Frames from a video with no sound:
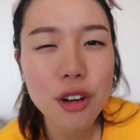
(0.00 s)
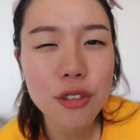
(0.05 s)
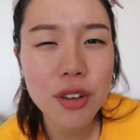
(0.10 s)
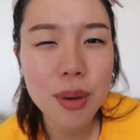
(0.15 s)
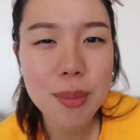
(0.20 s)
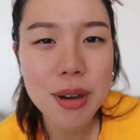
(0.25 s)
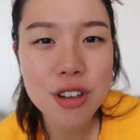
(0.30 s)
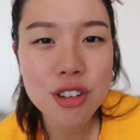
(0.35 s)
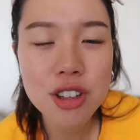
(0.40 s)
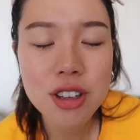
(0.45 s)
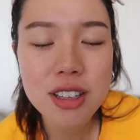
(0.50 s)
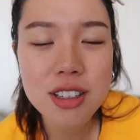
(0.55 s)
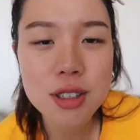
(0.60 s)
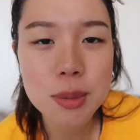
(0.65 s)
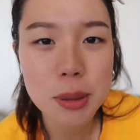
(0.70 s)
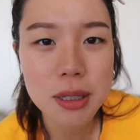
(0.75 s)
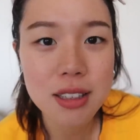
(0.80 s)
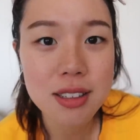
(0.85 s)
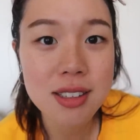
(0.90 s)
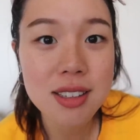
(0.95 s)
know if I mentioned this,
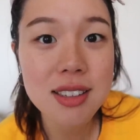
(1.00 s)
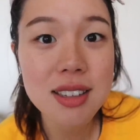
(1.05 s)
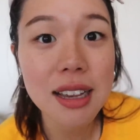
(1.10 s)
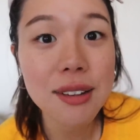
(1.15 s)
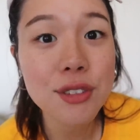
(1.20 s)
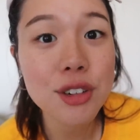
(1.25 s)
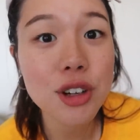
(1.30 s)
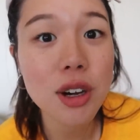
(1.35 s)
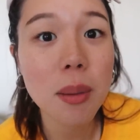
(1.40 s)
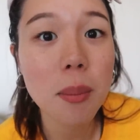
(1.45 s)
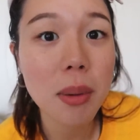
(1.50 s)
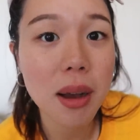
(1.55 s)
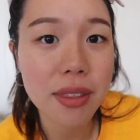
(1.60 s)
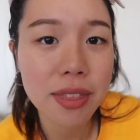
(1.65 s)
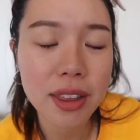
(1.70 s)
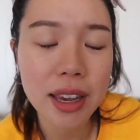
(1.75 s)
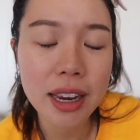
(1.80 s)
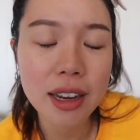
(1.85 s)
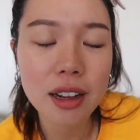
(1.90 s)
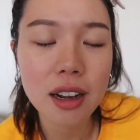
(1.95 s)
but this is after a
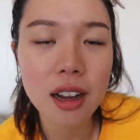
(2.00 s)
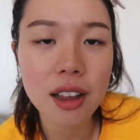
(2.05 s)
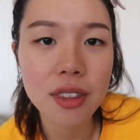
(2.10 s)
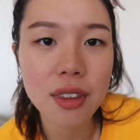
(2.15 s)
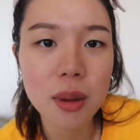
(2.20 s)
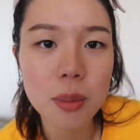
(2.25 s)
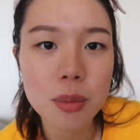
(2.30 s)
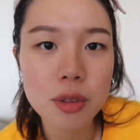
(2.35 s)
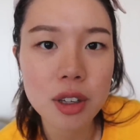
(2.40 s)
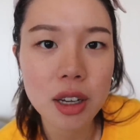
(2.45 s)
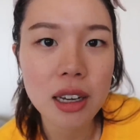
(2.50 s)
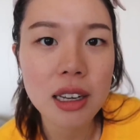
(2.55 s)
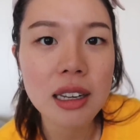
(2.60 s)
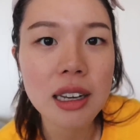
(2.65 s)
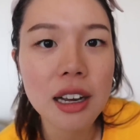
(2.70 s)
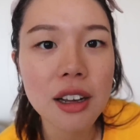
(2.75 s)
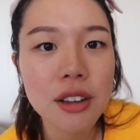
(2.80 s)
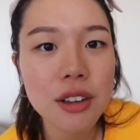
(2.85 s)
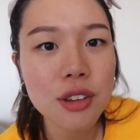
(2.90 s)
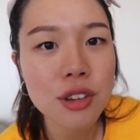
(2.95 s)
month I had gotten them done.
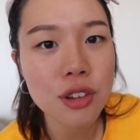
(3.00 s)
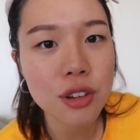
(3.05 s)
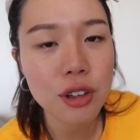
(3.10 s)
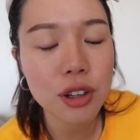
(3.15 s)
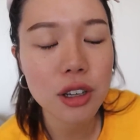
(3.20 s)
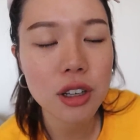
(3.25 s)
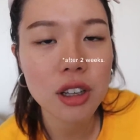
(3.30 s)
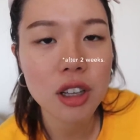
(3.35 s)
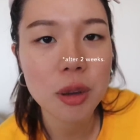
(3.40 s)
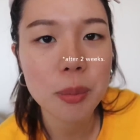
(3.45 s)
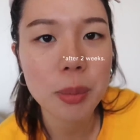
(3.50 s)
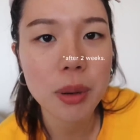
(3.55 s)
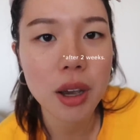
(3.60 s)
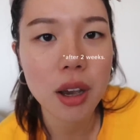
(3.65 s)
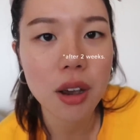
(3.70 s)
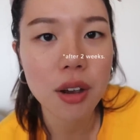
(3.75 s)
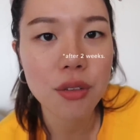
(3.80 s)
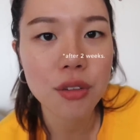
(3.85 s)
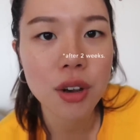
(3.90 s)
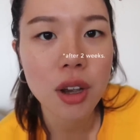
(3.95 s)
I'll insert a clip
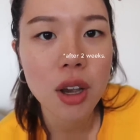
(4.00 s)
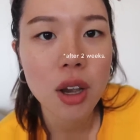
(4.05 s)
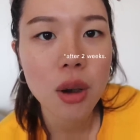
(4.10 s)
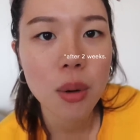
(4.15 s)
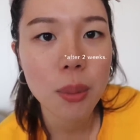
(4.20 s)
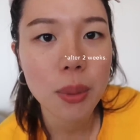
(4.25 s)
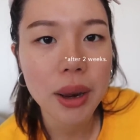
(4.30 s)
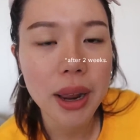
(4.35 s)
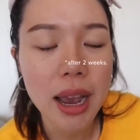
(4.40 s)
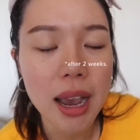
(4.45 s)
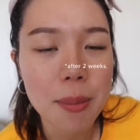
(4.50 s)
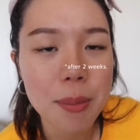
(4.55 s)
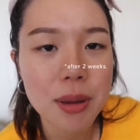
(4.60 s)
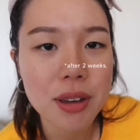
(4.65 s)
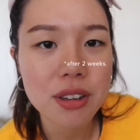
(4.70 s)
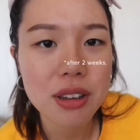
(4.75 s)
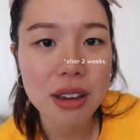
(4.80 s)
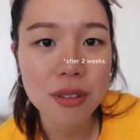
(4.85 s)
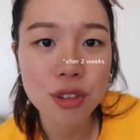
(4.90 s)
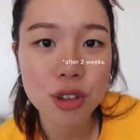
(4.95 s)
of what
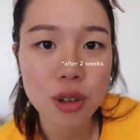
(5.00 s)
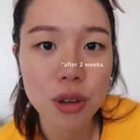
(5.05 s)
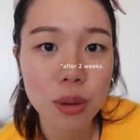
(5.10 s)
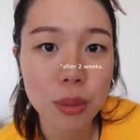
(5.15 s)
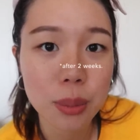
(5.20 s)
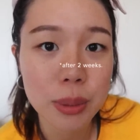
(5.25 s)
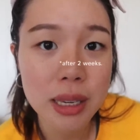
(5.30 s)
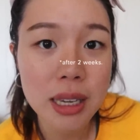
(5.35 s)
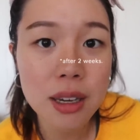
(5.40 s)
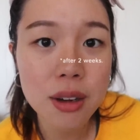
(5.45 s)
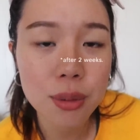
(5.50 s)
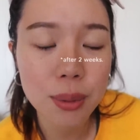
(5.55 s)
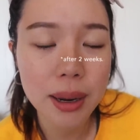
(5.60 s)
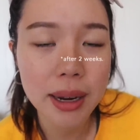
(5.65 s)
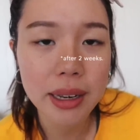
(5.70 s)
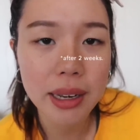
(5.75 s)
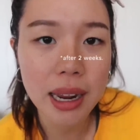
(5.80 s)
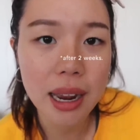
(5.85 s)
happened after a week right